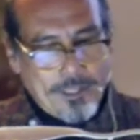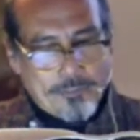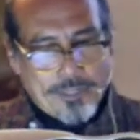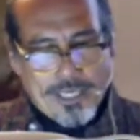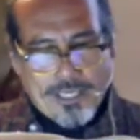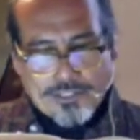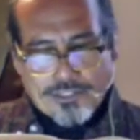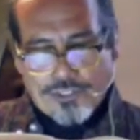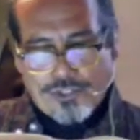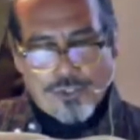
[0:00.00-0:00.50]

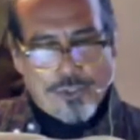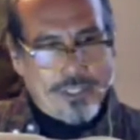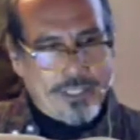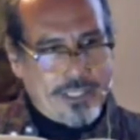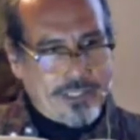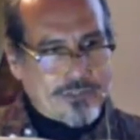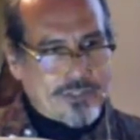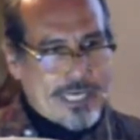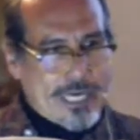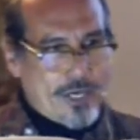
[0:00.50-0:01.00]
by its
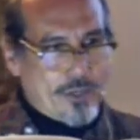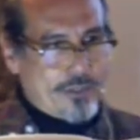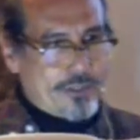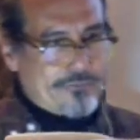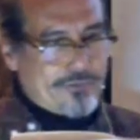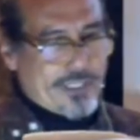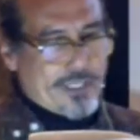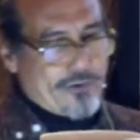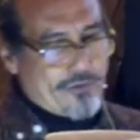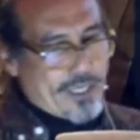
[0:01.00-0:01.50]
adjoining tower
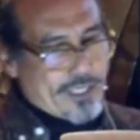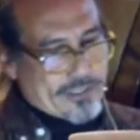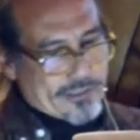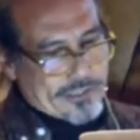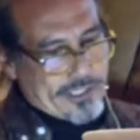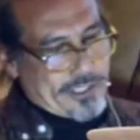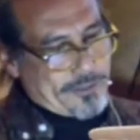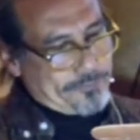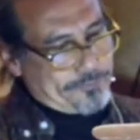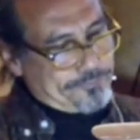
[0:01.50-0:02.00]
of the
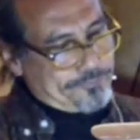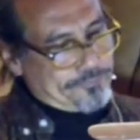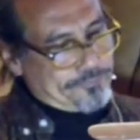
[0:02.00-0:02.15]
Giralda.